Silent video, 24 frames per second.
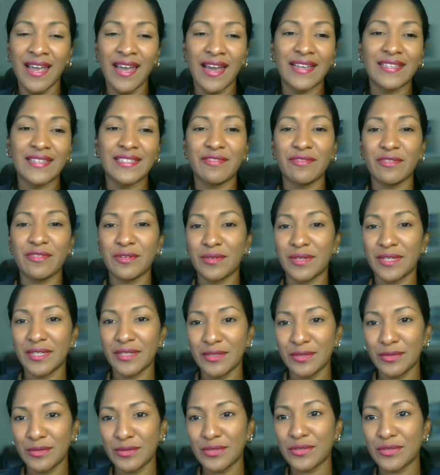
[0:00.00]
as everyone
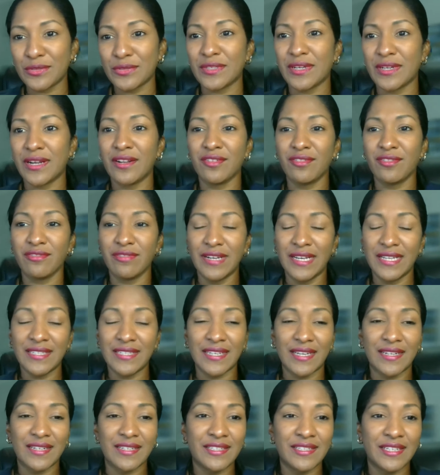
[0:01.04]
knows, those are the rates
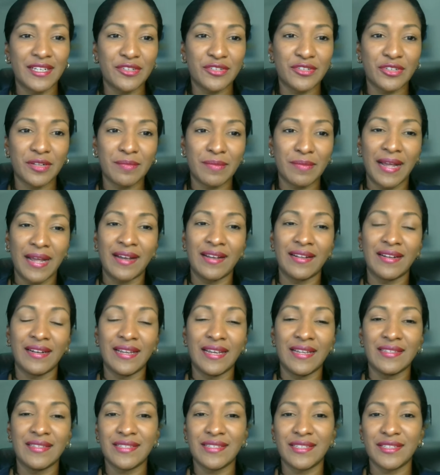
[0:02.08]
that the central bank
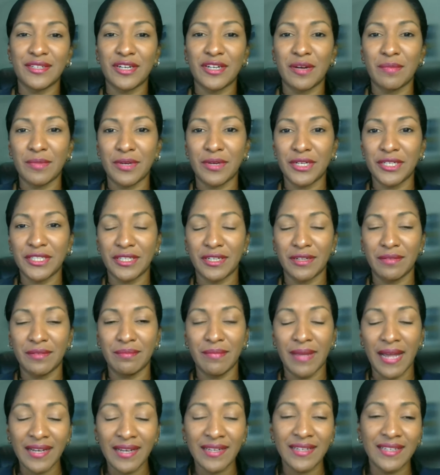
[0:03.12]
lends to commercial
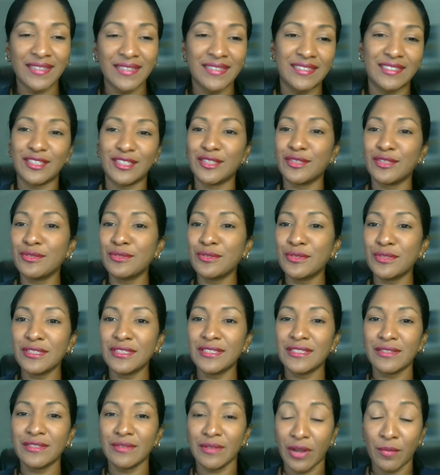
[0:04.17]
bank, and it's a tool,